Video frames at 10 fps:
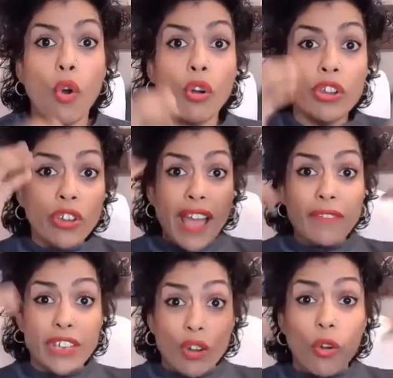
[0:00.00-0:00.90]
Or you're
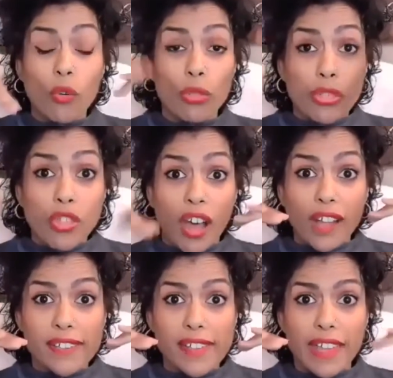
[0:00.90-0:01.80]
having your own
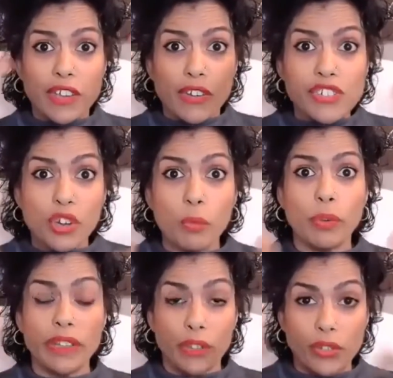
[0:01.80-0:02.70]
thoughts and you're
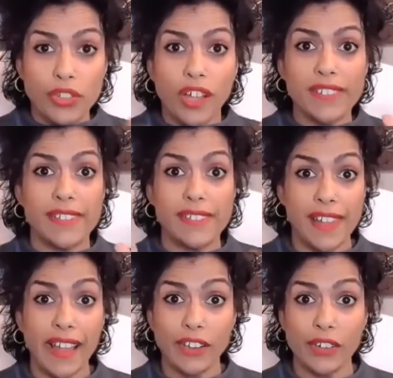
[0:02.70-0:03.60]
interpreting those thoughts as
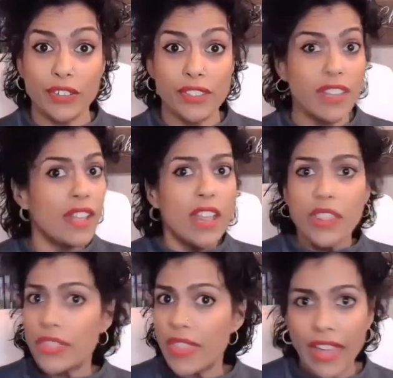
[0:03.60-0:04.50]
tigers
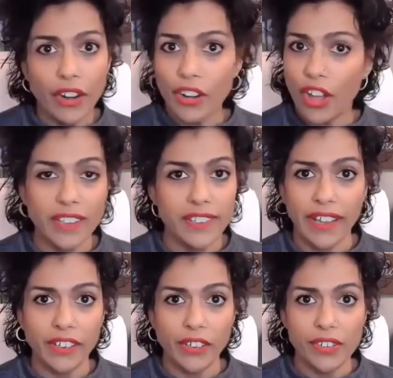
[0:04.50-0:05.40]
that are not
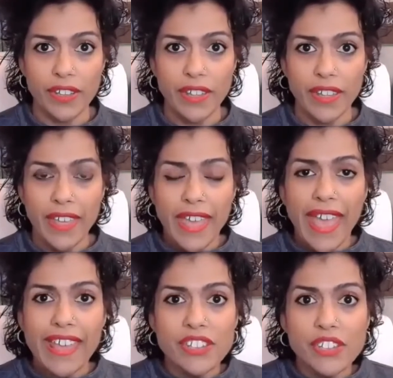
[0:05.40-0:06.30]
tigers.
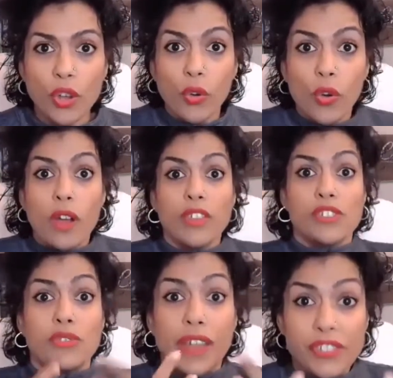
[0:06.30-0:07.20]
And so
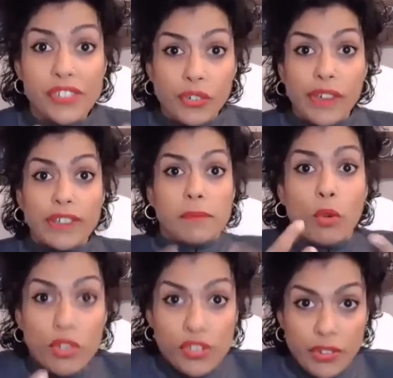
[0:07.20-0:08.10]
stress creates
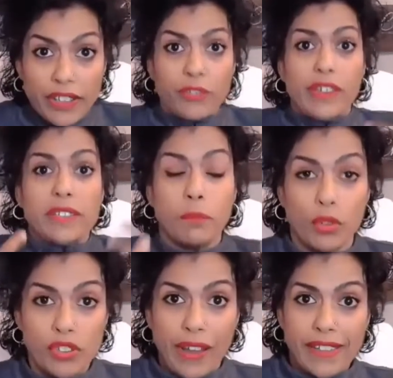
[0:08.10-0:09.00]
more stress, creates more
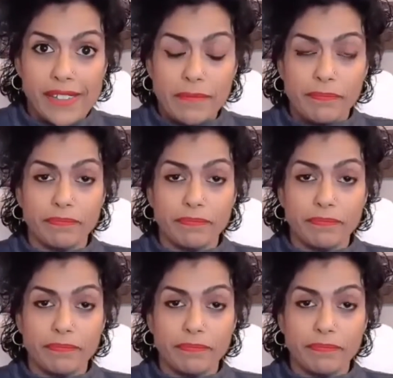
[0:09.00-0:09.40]
stress.